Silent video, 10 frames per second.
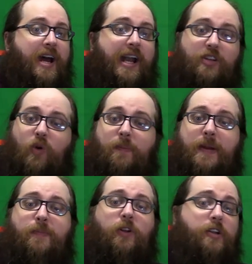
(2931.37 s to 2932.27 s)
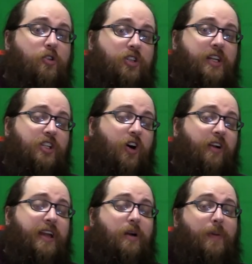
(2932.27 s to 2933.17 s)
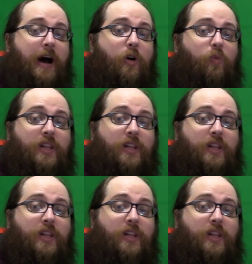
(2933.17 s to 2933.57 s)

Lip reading: and it's what people are usually talking about